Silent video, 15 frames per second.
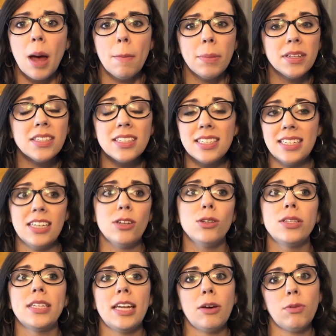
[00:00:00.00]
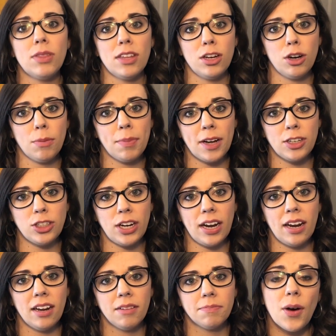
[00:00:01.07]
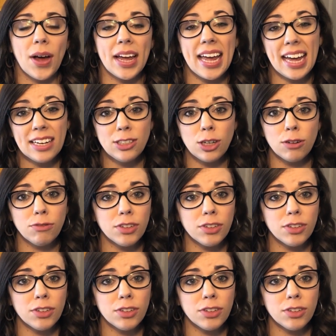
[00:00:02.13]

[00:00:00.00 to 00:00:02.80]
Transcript: but still stay within your budget. Again, don't